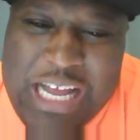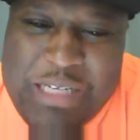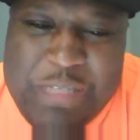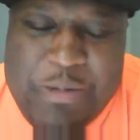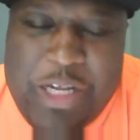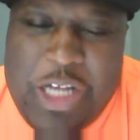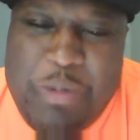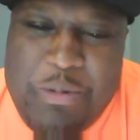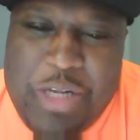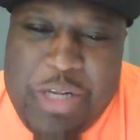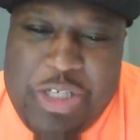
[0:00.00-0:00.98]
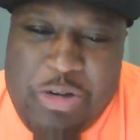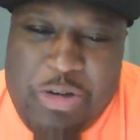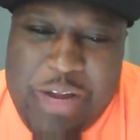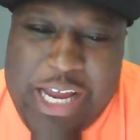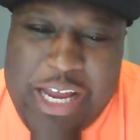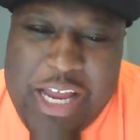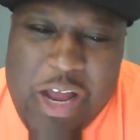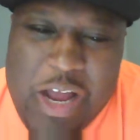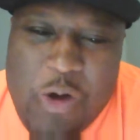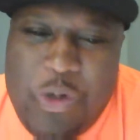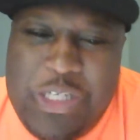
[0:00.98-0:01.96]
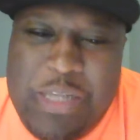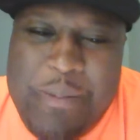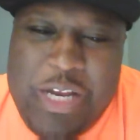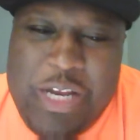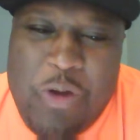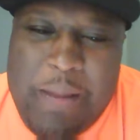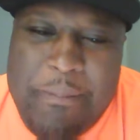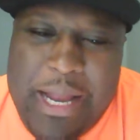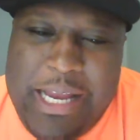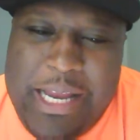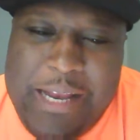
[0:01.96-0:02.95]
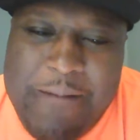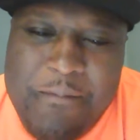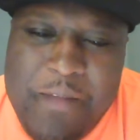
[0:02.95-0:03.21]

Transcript: up just because people disagree or it's a minority opinion,